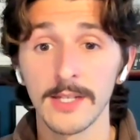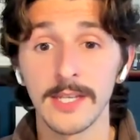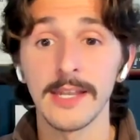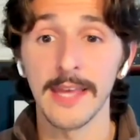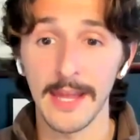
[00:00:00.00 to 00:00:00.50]

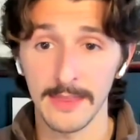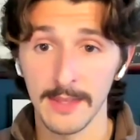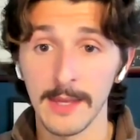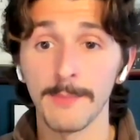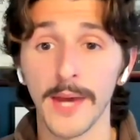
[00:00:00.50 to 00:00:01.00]
to negate
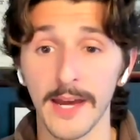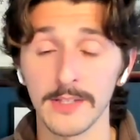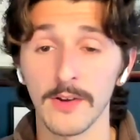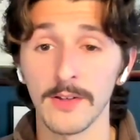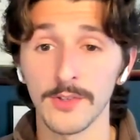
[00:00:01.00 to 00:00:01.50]
the
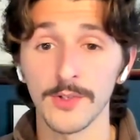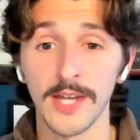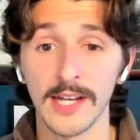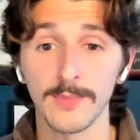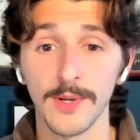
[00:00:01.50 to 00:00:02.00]
impact on your
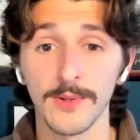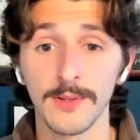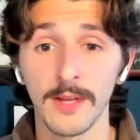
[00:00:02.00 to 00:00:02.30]
tax bill.